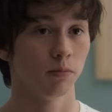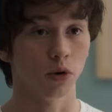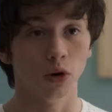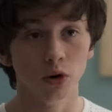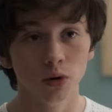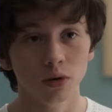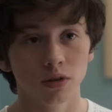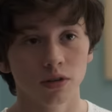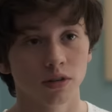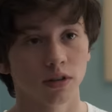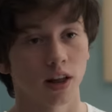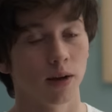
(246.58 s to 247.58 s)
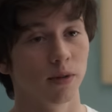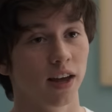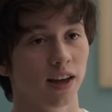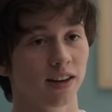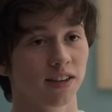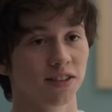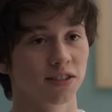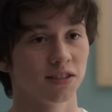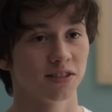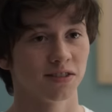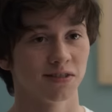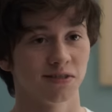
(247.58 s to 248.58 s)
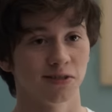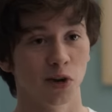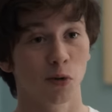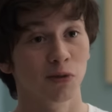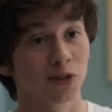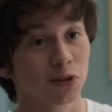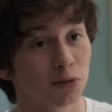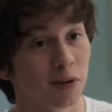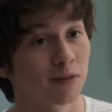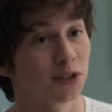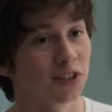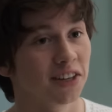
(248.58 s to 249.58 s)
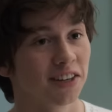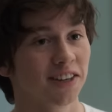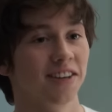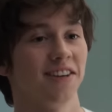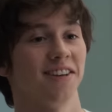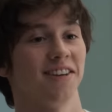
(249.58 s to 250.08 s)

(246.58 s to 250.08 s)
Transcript: Peru, climb the Andes, mm. hopefully lose my virginity.